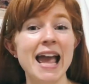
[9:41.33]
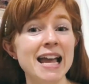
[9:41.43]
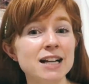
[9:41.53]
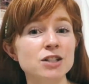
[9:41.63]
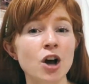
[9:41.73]

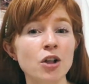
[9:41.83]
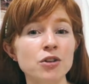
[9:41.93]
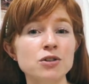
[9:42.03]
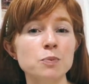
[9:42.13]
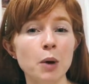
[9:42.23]

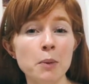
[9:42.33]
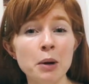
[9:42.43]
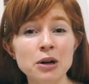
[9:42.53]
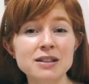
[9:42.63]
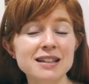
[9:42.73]
$8 per
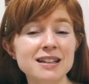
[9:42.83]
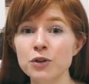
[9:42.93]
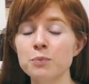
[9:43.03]
person.